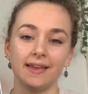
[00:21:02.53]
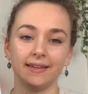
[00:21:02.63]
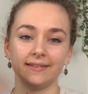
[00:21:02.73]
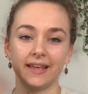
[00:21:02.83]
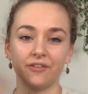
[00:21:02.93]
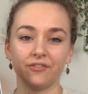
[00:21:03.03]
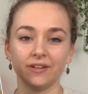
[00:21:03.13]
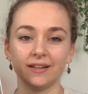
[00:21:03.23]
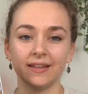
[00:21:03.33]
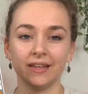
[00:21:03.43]

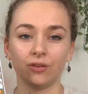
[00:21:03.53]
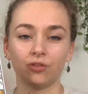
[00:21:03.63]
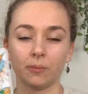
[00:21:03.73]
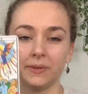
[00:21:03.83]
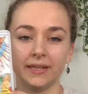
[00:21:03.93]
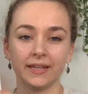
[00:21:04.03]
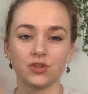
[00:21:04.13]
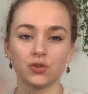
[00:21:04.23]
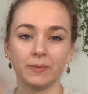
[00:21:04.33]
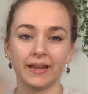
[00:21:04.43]
definitely is something
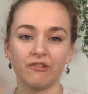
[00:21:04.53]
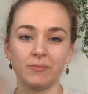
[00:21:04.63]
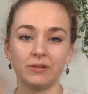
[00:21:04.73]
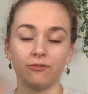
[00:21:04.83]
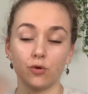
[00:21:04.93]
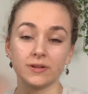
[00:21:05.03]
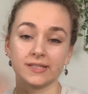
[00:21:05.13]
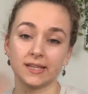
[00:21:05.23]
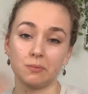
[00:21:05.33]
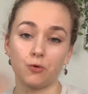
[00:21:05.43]
that you might have been
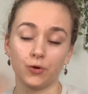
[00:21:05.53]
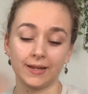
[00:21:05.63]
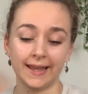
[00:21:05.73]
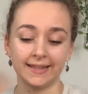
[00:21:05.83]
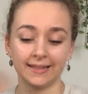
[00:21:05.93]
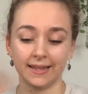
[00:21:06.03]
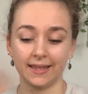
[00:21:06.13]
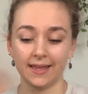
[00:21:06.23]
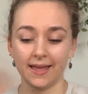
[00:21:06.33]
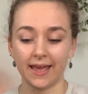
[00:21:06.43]
focusing more lately,
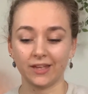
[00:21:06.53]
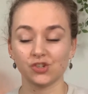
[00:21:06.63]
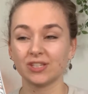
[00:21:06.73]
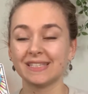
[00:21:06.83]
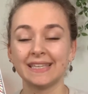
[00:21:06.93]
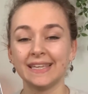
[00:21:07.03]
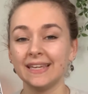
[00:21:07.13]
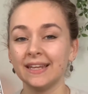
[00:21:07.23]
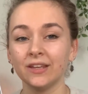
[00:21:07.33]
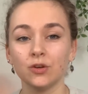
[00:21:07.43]
and just
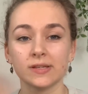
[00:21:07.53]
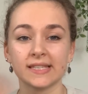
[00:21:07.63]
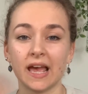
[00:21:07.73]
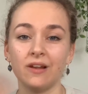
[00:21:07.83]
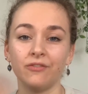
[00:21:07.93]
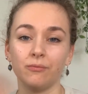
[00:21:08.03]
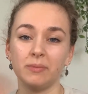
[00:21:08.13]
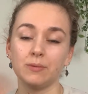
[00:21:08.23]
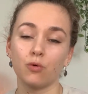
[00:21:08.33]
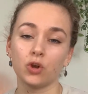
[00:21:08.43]
healing yourself,
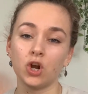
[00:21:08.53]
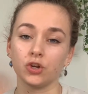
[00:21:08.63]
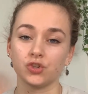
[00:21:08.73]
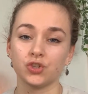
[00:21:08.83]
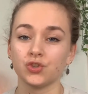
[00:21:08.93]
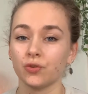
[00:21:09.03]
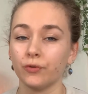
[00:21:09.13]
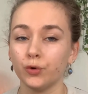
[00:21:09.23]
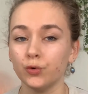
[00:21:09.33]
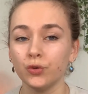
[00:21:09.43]
be more conscious of
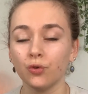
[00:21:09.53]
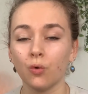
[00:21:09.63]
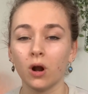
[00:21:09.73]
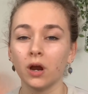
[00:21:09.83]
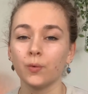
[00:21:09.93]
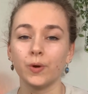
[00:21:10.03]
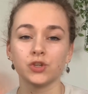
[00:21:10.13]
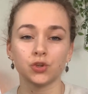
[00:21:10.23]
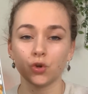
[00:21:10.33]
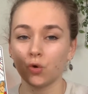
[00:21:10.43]
who you are,
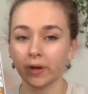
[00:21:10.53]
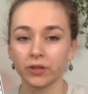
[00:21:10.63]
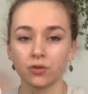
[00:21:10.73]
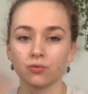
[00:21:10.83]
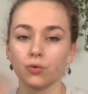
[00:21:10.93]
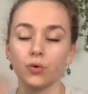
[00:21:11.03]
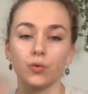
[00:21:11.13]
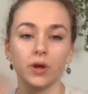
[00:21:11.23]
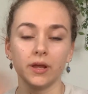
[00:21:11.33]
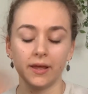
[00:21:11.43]
what you're going through,
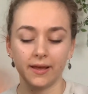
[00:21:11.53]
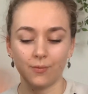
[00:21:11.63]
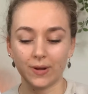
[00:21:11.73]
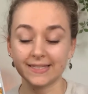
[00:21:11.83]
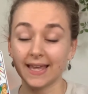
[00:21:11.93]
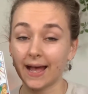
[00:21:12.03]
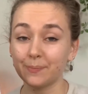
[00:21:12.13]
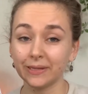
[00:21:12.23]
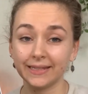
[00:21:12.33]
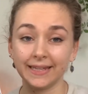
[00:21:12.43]
what's
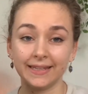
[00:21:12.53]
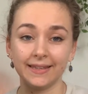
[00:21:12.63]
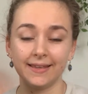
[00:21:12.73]
happening,